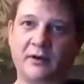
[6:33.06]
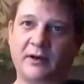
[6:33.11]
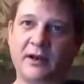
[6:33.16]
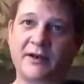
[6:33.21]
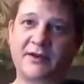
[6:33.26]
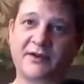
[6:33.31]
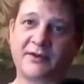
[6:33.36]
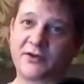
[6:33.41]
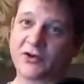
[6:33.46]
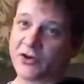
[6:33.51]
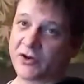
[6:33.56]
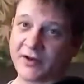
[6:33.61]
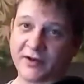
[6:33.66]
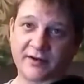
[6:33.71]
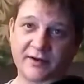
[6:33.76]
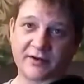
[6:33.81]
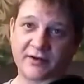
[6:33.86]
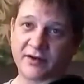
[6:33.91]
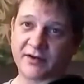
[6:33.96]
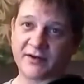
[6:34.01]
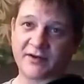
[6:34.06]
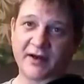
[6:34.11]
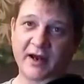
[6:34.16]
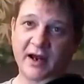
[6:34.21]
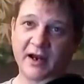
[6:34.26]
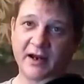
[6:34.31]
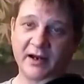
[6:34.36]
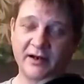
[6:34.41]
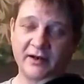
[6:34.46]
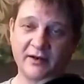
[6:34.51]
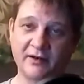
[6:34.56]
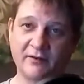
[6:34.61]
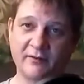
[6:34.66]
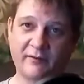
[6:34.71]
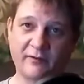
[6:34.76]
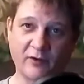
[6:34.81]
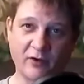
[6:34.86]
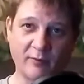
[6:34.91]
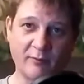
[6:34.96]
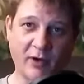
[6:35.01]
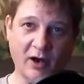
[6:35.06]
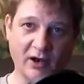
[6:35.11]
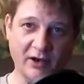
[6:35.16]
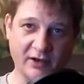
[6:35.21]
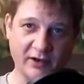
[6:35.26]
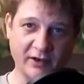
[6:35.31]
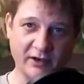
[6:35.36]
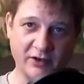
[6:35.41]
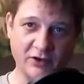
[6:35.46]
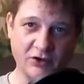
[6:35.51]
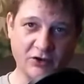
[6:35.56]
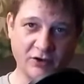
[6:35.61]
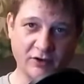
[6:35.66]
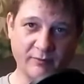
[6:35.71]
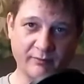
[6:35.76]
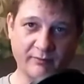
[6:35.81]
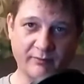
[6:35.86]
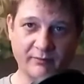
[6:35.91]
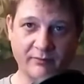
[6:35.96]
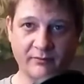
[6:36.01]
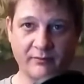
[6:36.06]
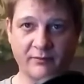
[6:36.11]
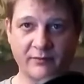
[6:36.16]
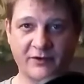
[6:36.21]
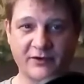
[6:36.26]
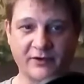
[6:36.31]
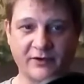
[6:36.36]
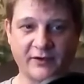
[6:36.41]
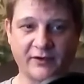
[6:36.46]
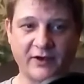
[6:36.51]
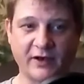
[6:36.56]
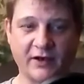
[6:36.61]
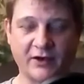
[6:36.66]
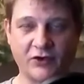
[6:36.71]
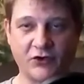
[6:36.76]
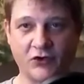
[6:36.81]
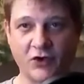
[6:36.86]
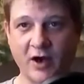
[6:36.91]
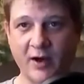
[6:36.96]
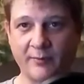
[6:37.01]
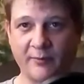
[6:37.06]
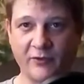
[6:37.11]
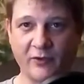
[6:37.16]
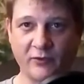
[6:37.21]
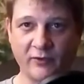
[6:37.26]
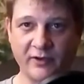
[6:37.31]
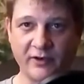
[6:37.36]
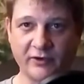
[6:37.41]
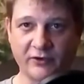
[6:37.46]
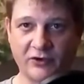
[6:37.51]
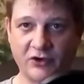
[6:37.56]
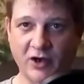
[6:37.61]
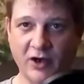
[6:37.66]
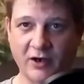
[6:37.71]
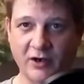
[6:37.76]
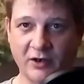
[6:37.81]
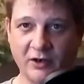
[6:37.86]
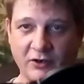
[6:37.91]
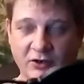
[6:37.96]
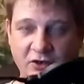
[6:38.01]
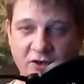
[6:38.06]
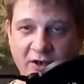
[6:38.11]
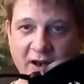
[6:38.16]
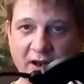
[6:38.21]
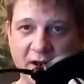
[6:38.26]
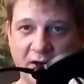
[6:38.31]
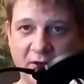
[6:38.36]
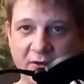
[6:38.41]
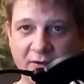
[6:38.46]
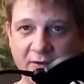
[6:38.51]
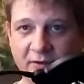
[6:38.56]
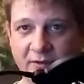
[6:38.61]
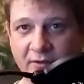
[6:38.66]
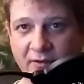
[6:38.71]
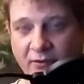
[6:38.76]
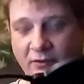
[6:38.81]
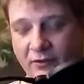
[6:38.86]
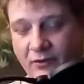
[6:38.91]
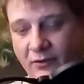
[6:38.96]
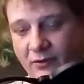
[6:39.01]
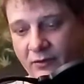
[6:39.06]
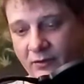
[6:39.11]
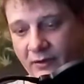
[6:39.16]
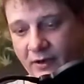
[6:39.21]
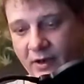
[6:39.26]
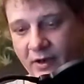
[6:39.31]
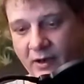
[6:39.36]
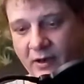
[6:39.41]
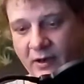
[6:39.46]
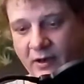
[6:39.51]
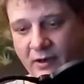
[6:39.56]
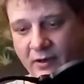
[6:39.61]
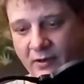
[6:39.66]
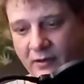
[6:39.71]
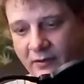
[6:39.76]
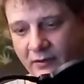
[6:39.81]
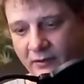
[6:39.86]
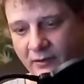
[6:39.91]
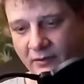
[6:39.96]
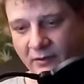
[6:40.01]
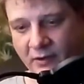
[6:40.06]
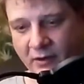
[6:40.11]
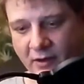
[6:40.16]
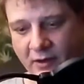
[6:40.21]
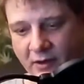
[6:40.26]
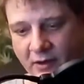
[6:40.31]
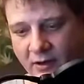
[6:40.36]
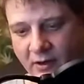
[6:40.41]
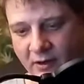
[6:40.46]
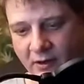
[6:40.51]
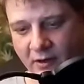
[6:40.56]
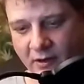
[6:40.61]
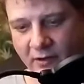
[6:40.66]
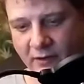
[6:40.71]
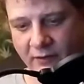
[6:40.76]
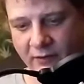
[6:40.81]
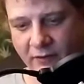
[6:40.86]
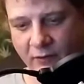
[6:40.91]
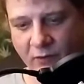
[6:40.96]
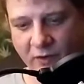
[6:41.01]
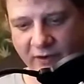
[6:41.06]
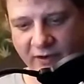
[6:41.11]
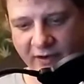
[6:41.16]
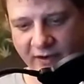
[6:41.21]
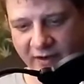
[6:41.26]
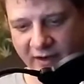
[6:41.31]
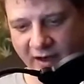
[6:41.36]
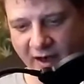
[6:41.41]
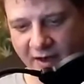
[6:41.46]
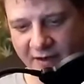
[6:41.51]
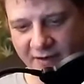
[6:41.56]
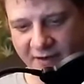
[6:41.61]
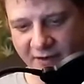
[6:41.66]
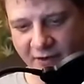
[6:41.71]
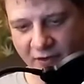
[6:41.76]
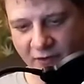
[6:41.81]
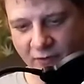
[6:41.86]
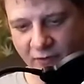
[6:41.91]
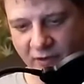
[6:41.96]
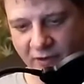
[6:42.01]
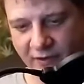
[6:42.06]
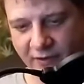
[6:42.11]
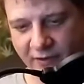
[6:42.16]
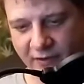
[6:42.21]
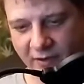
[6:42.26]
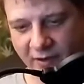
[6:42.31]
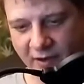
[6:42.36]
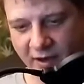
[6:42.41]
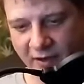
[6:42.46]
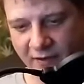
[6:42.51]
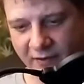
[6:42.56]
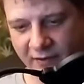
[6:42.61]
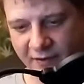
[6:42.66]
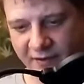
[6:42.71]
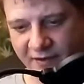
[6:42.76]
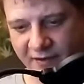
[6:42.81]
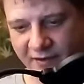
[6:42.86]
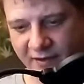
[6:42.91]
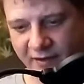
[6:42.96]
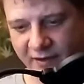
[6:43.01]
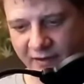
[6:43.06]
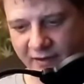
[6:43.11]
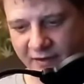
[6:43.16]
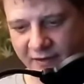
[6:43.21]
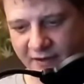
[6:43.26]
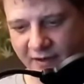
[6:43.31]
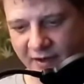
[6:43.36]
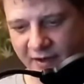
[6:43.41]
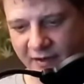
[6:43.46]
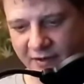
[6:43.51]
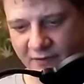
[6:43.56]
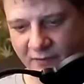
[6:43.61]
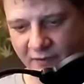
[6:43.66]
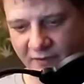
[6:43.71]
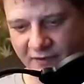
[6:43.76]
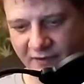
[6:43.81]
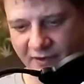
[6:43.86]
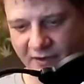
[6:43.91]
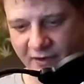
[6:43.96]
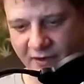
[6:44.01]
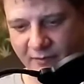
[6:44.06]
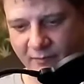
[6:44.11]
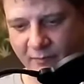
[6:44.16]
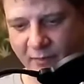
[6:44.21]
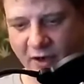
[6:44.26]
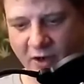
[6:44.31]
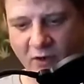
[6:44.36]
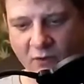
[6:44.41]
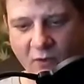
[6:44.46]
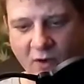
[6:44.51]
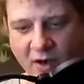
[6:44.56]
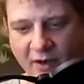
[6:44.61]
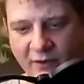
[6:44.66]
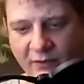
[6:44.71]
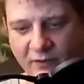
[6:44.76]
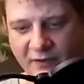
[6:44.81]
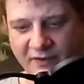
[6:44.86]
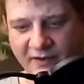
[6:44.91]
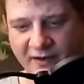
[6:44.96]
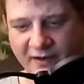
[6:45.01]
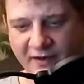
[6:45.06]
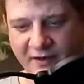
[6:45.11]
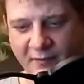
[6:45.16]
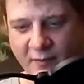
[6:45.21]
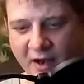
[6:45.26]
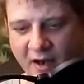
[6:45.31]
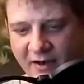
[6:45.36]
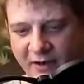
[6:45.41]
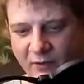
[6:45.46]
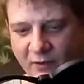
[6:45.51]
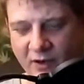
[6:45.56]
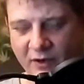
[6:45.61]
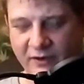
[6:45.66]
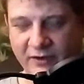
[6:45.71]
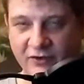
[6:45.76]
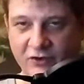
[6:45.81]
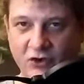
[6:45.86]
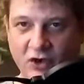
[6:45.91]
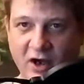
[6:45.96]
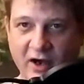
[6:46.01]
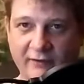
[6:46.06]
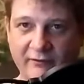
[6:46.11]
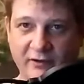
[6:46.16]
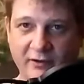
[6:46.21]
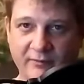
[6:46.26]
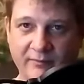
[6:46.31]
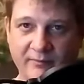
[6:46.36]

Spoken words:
That's just designed for a bargaining chip so that they can drop the real charge down. Oh, yeah. The one that he got stuck with in this case was that marijuana was in his body while he was driving.